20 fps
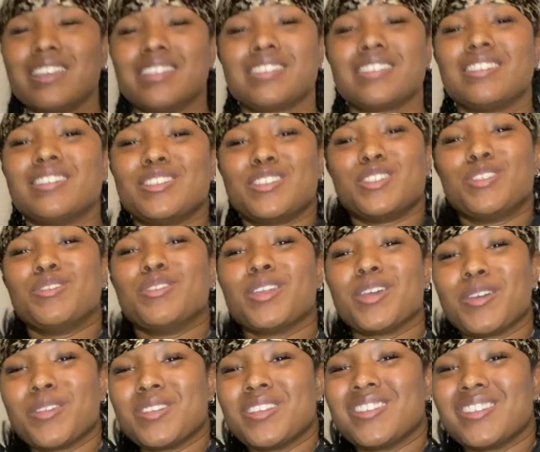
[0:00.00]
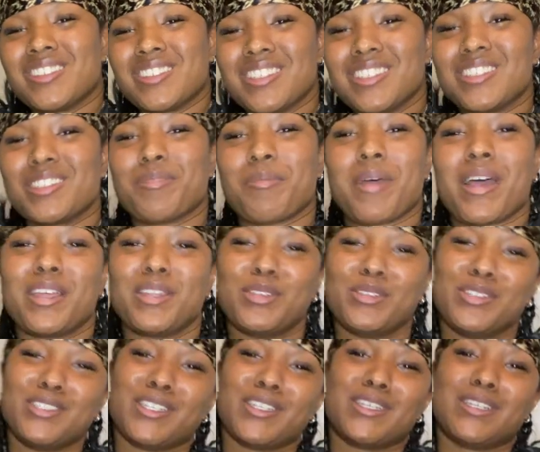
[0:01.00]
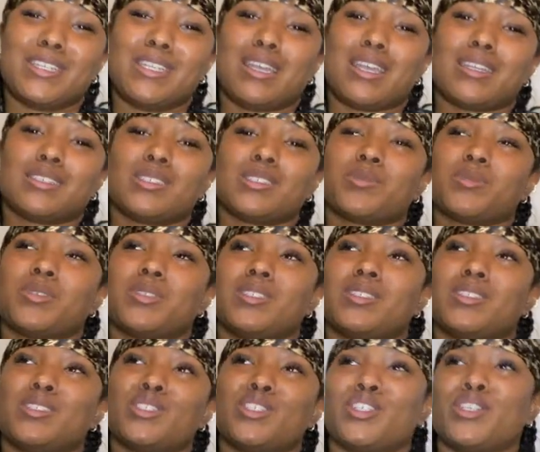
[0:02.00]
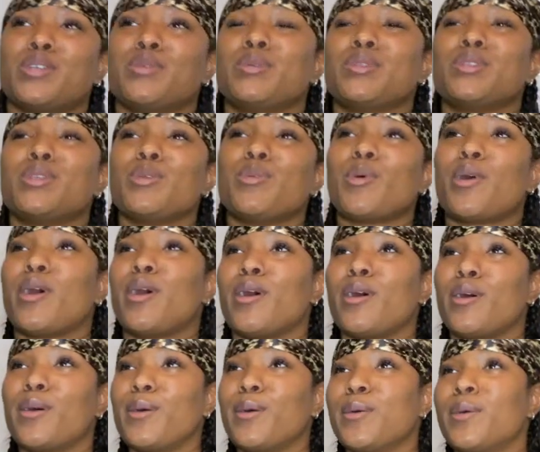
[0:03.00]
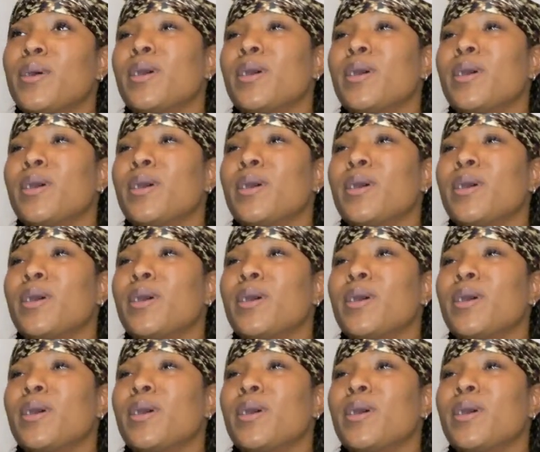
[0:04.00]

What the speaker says: Since you know this is my new journey, I just wanted to share with you all.